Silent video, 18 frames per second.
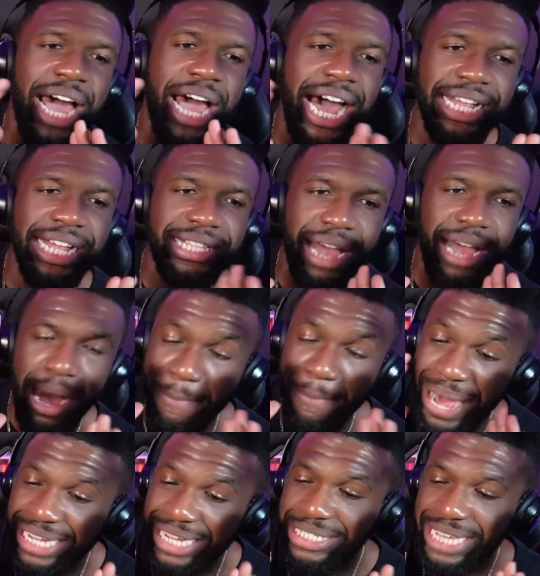I, I
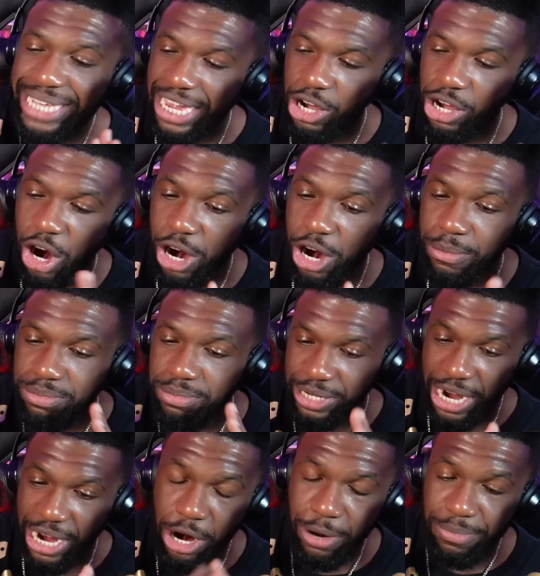might say Garp,
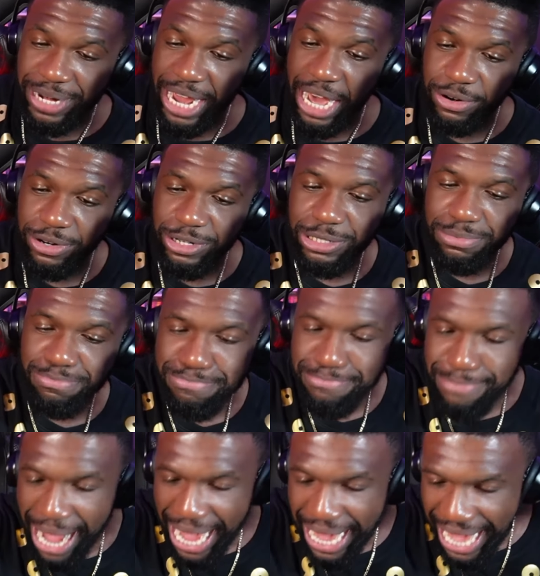Garp doubters
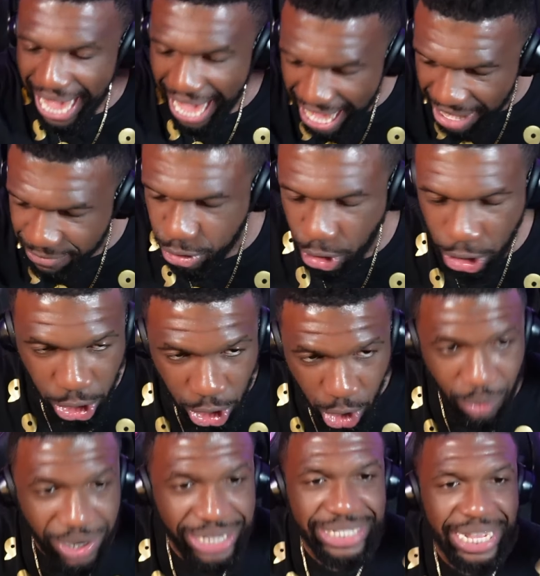might have the
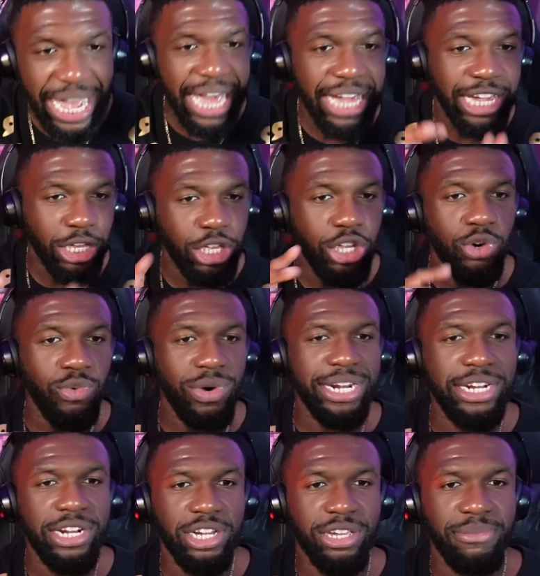lowest I Q
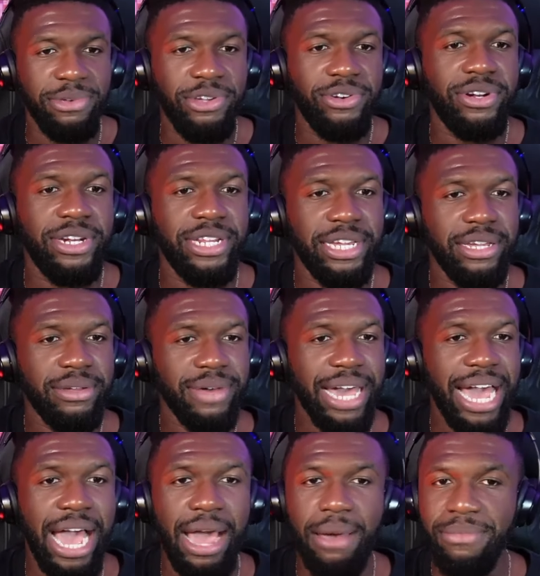in the community.
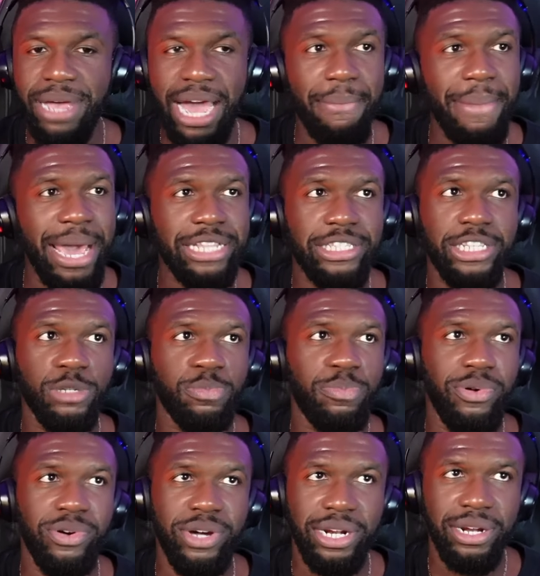I'm, I'm at this
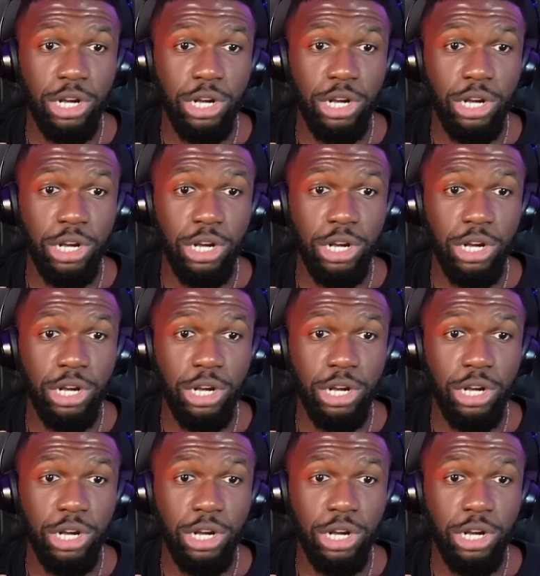point.